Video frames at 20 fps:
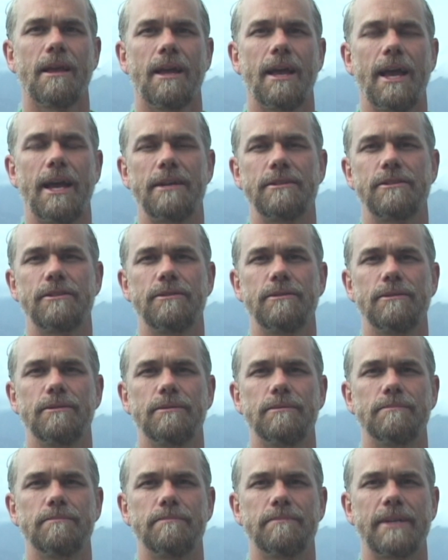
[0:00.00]
As
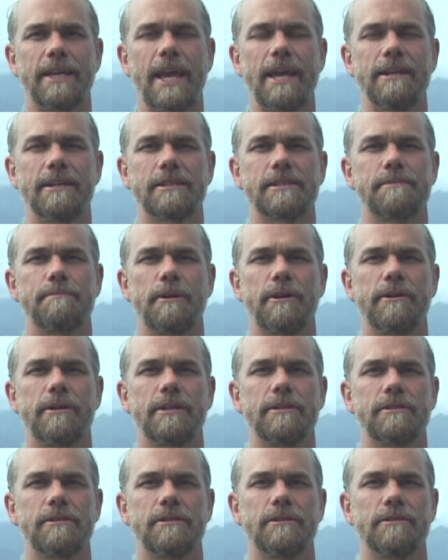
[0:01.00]
you gain
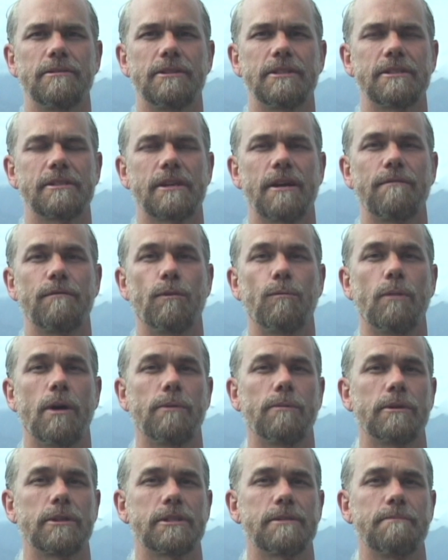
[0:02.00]
experience, you'll discover
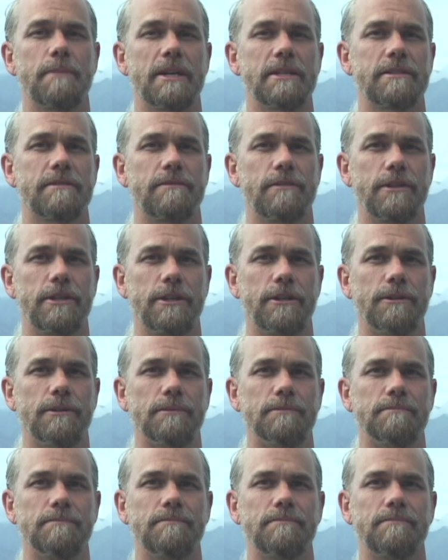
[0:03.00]
what works best for you.